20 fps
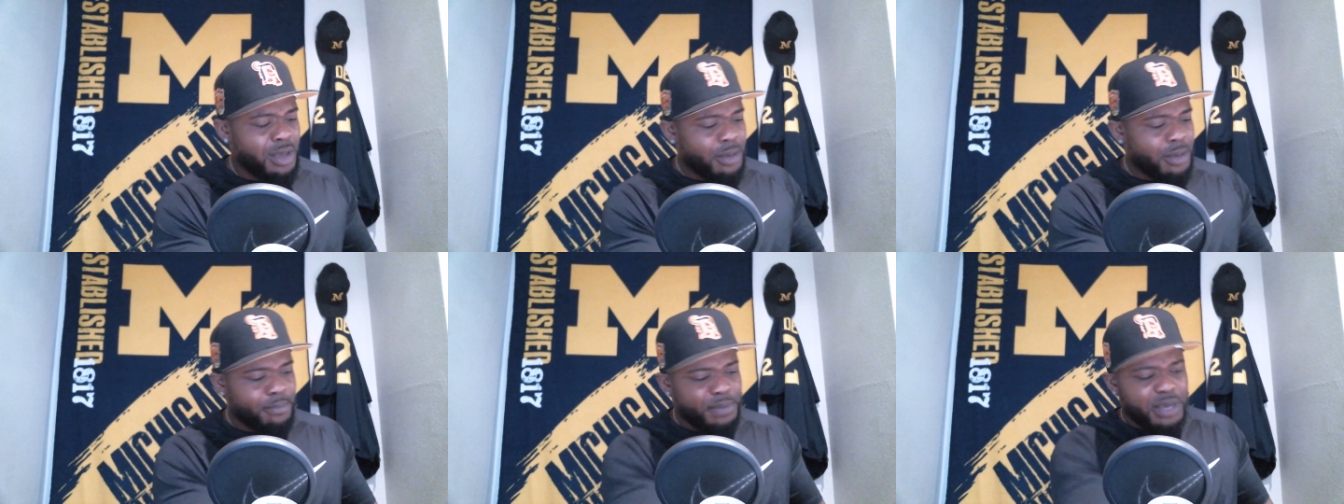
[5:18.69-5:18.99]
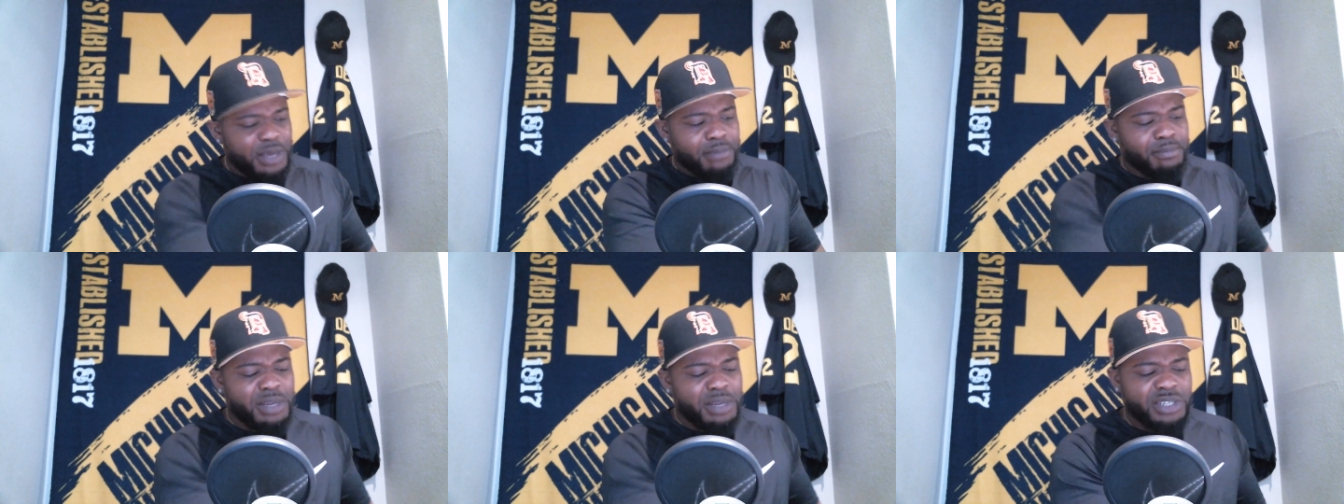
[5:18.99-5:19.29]

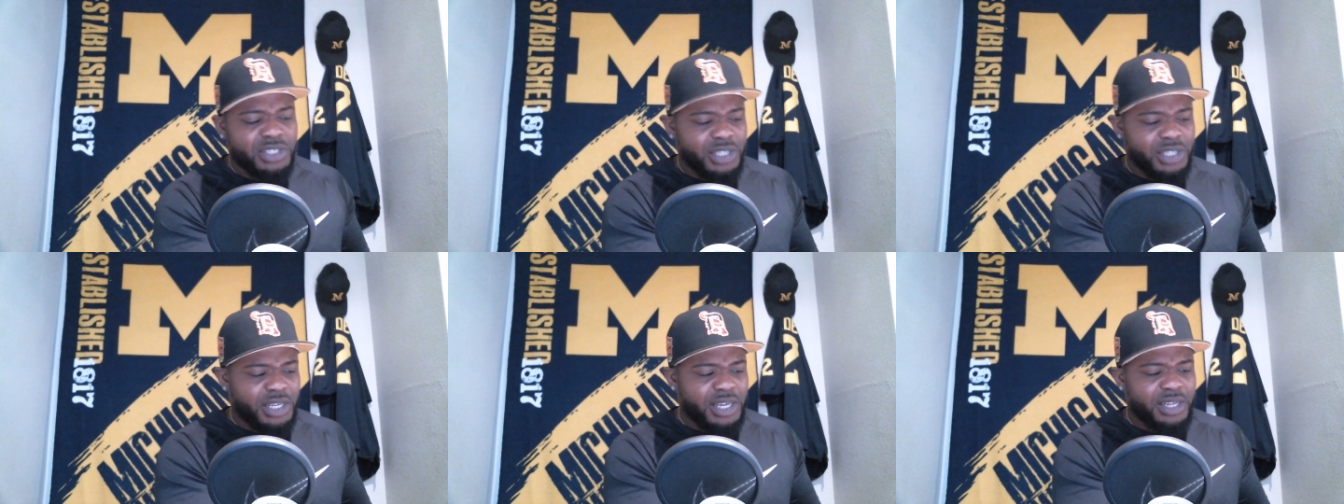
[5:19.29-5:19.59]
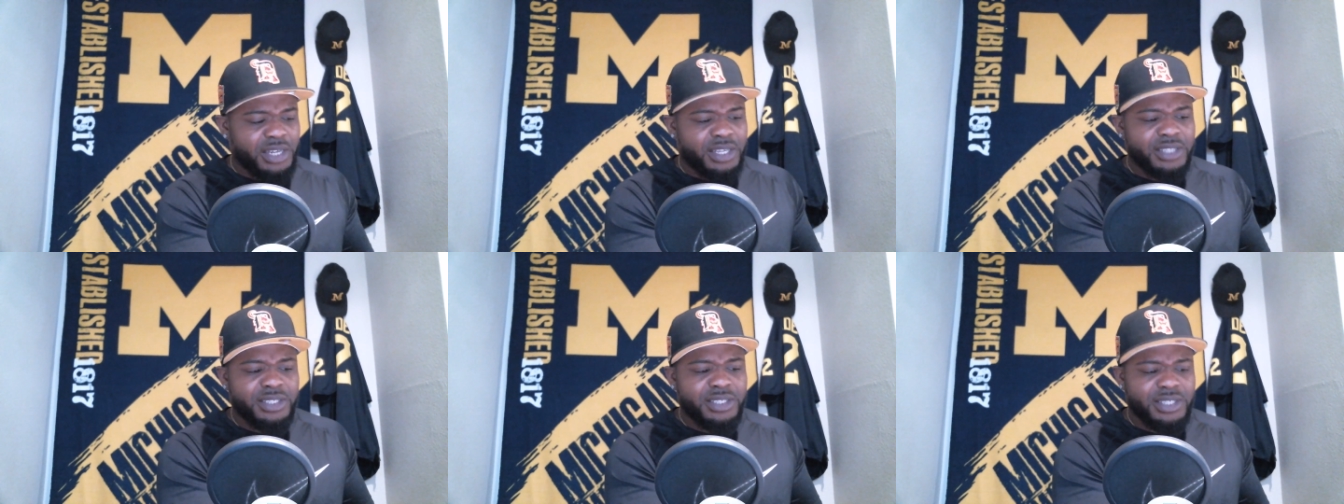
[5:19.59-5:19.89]
Beat Michigan
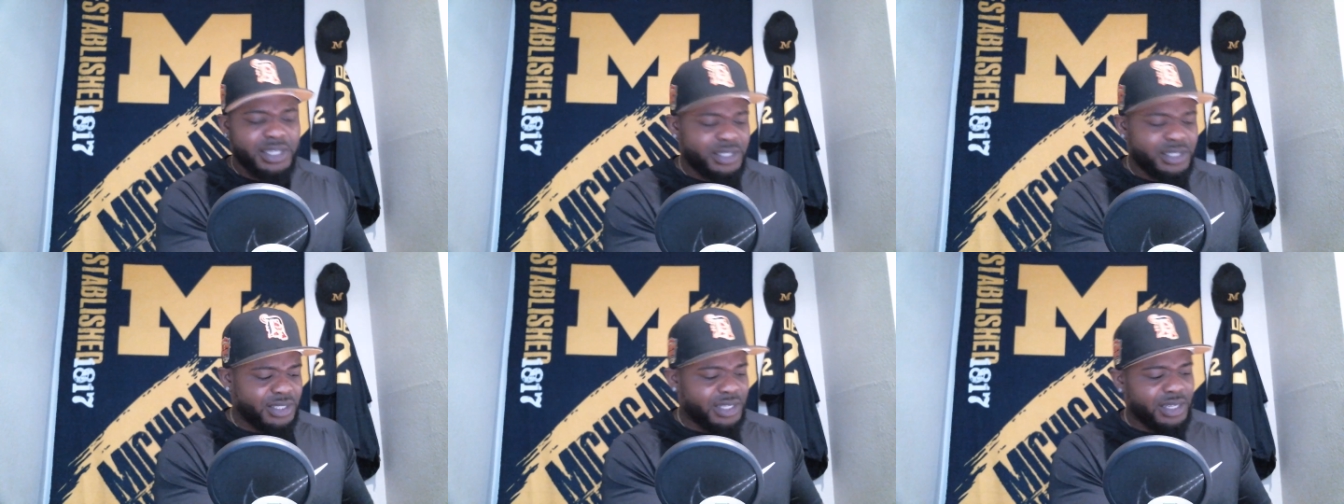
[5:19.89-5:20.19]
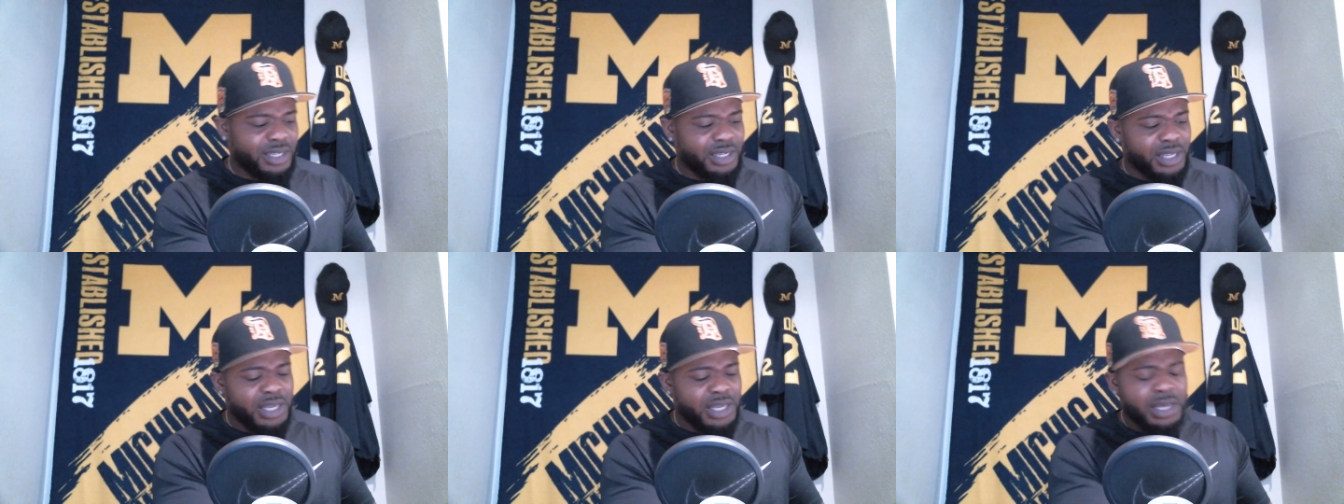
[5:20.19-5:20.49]

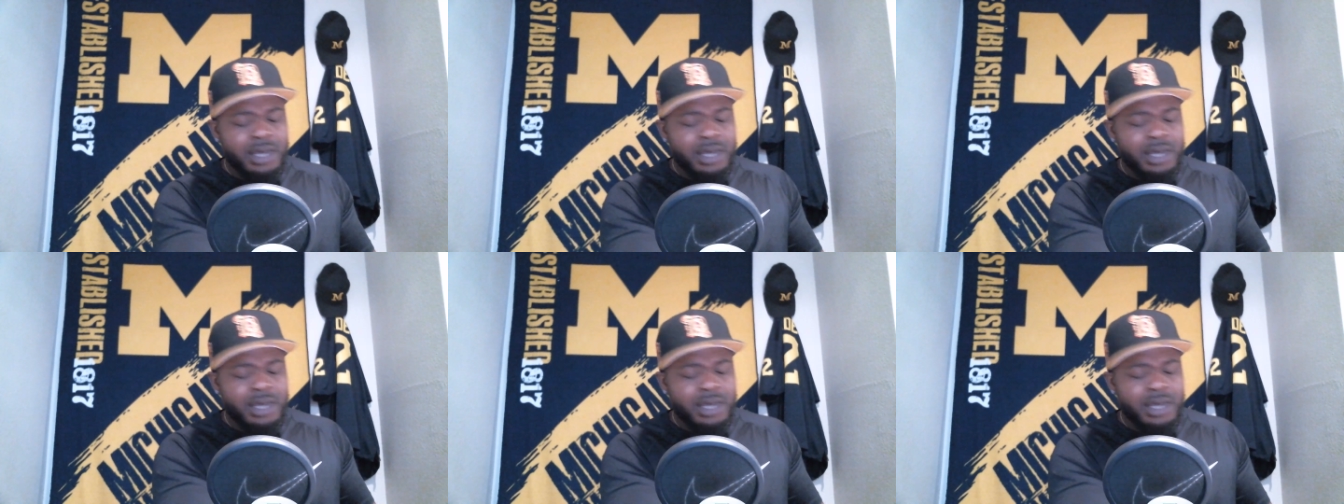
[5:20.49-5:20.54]
consistently?